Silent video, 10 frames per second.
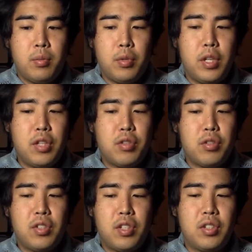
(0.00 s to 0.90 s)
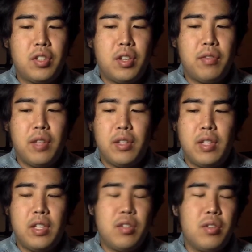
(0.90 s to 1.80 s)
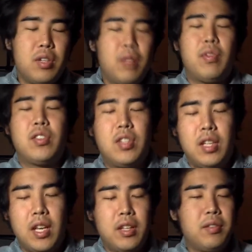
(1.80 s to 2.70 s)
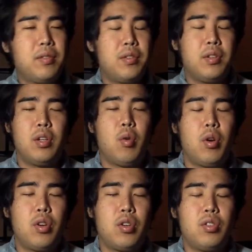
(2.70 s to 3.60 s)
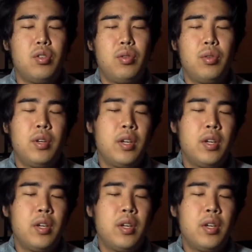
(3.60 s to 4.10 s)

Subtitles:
pretty interesting stuff that they do to investigate in order to